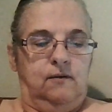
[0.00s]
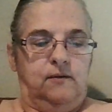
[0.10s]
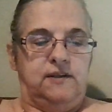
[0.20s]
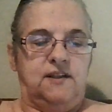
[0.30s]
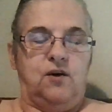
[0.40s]

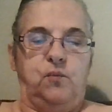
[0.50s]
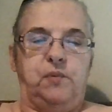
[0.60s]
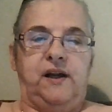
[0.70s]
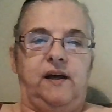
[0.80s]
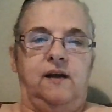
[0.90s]
Where's the
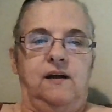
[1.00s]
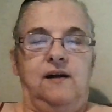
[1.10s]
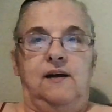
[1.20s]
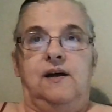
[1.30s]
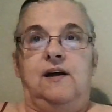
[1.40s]
opening?
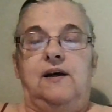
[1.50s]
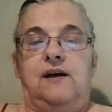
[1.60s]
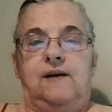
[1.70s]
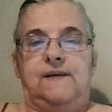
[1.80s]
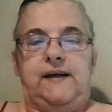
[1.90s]

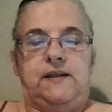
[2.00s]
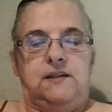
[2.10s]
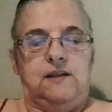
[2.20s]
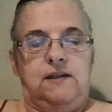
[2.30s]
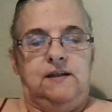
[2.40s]
All
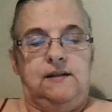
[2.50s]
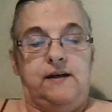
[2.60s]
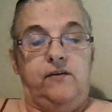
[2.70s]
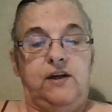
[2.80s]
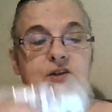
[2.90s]
right.
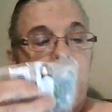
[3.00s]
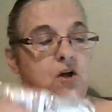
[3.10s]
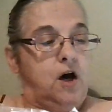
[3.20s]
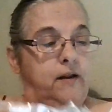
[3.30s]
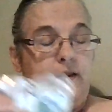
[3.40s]
Now these are
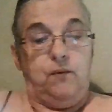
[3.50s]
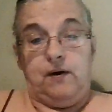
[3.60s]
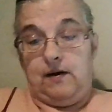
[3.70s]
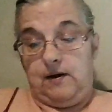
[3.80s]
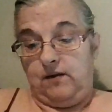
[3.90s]
not
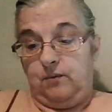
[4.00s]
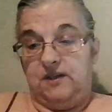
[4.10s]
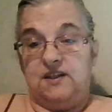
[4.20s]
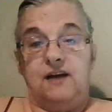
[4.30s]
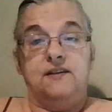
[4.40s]
the other
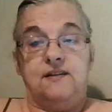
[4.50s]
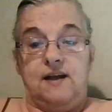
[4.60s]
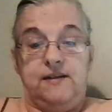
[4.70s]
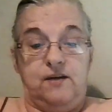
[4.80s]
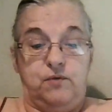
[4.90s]
ones. I,
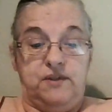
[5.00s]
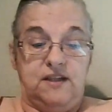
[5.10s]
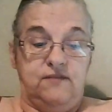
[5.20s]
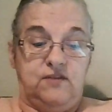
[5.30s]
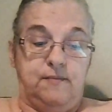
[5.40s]
I did
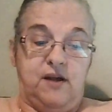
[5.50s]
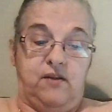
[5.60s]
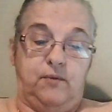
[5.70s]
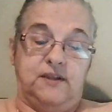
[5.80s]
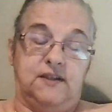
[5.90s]
receive some
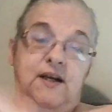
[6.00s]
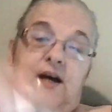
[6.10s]
other ones.